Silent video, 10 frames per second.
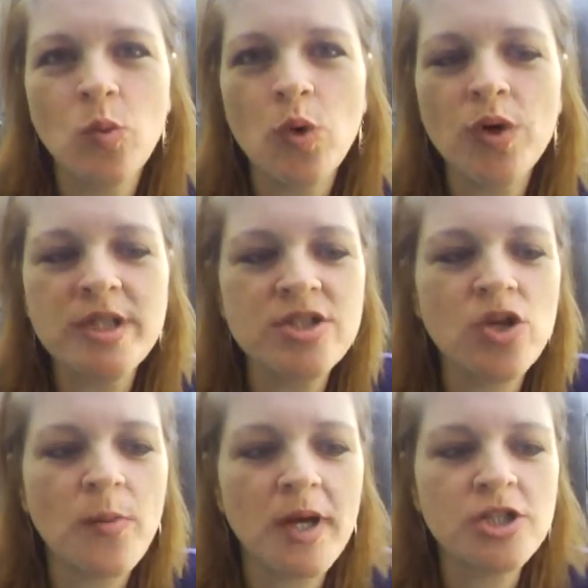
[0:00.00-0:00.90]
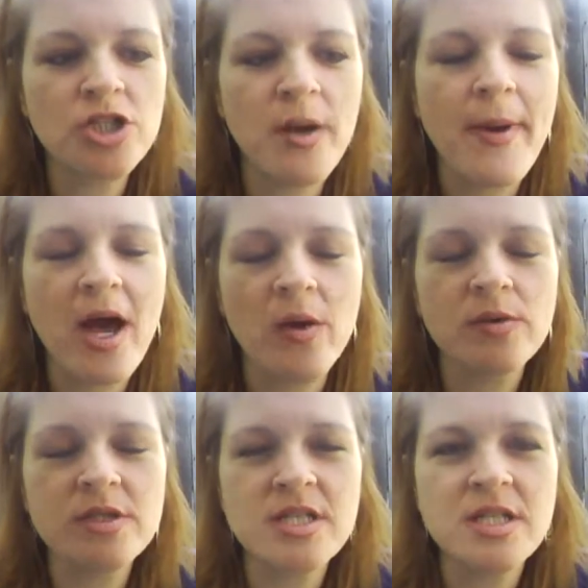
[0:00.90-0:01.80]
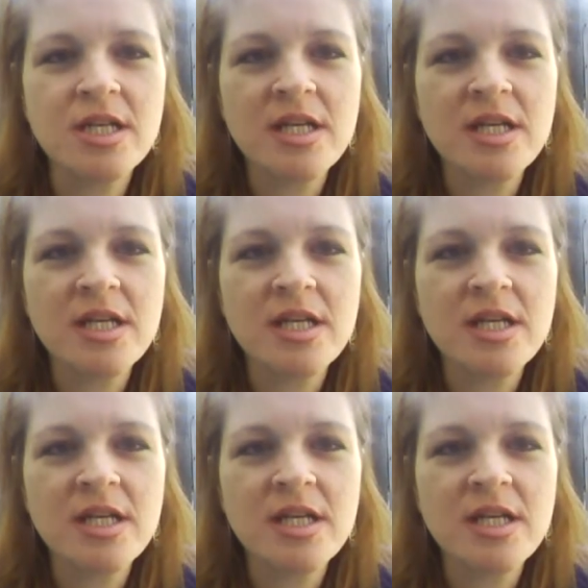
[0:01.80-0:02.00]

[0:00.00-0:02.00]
worry so much about